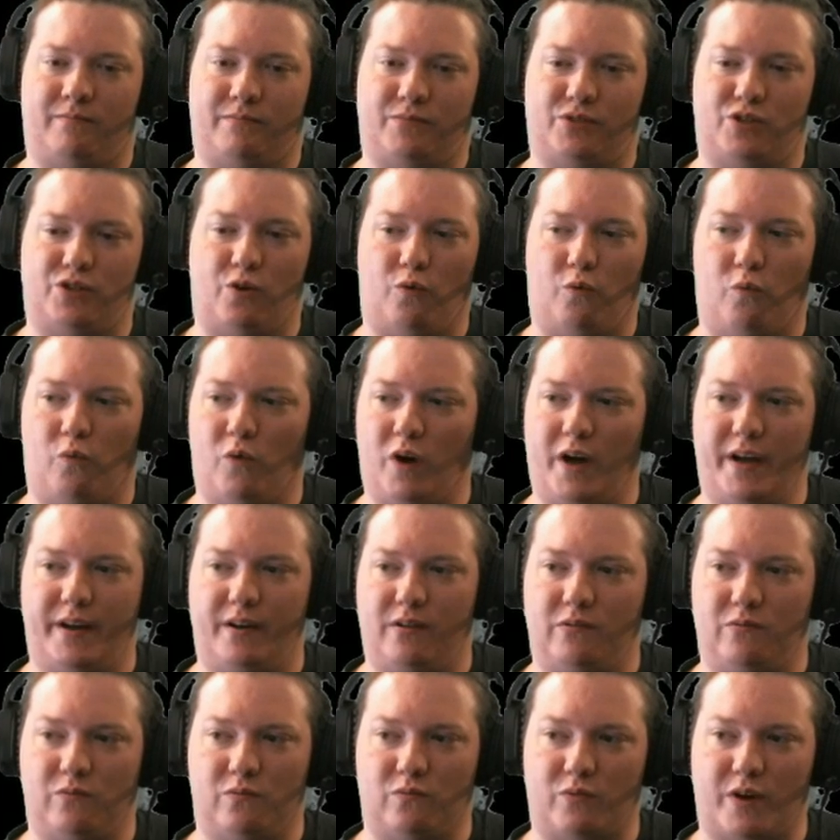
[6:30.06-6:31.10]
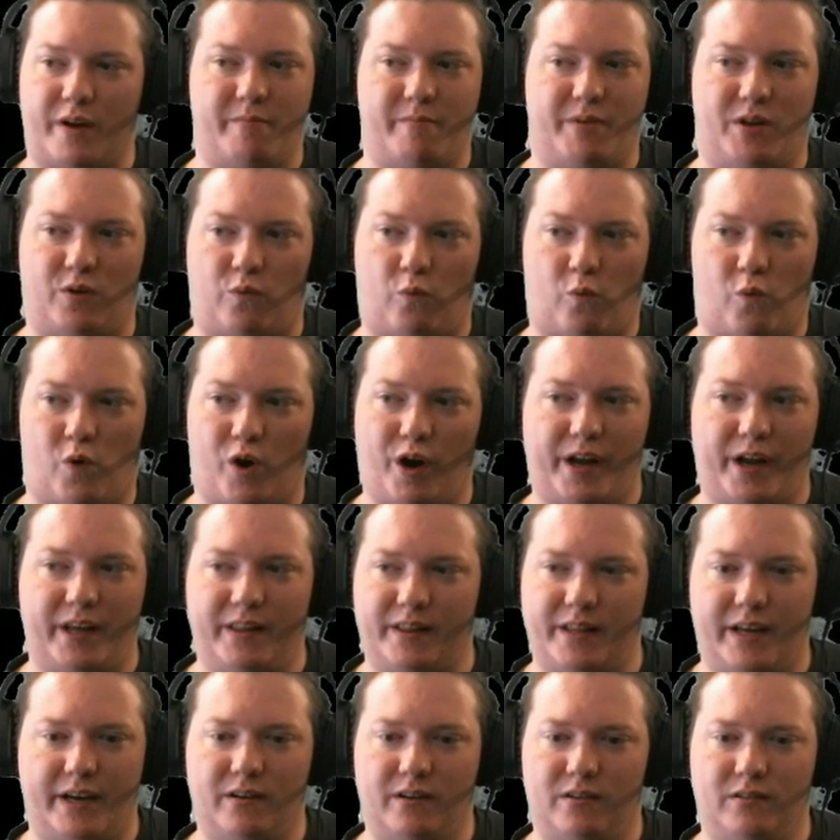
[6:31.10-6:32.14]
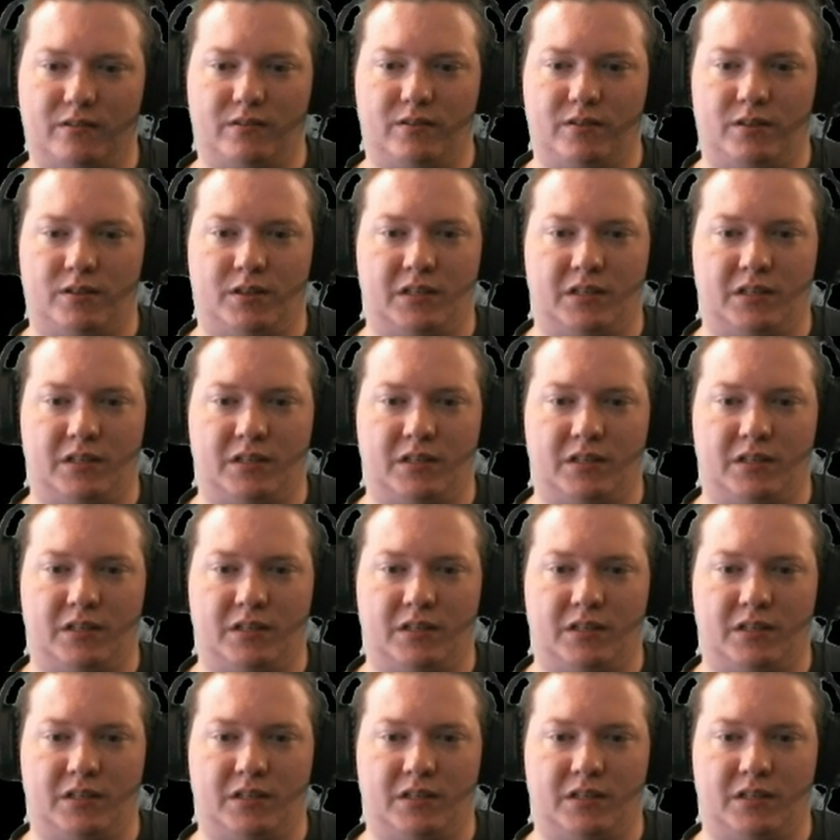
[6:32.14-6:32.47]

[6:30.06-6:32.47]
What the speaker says: So what Raymond wanted there?